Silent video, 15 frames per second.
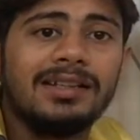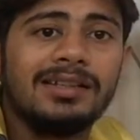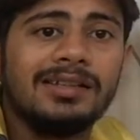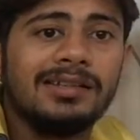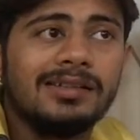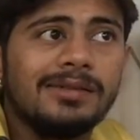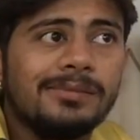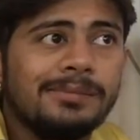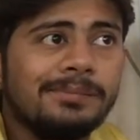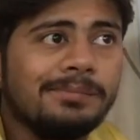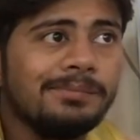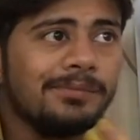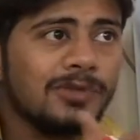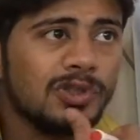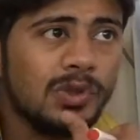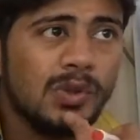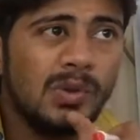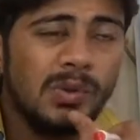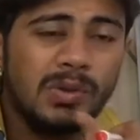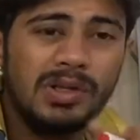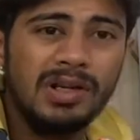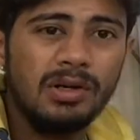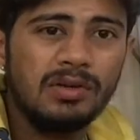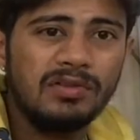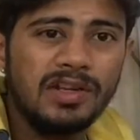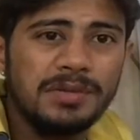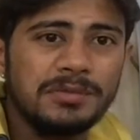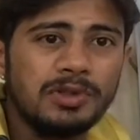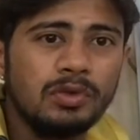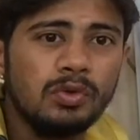So a lot of
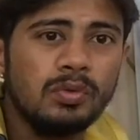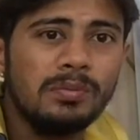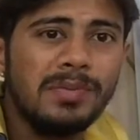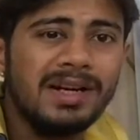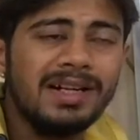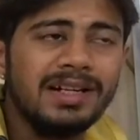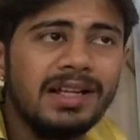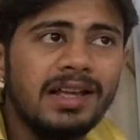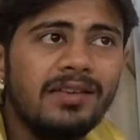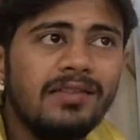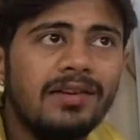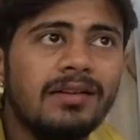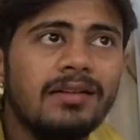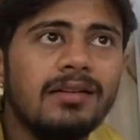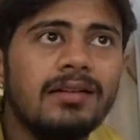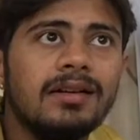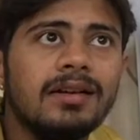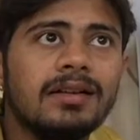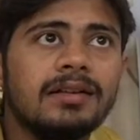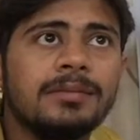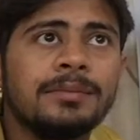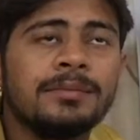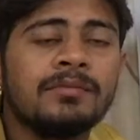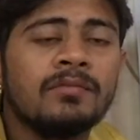times you might have heard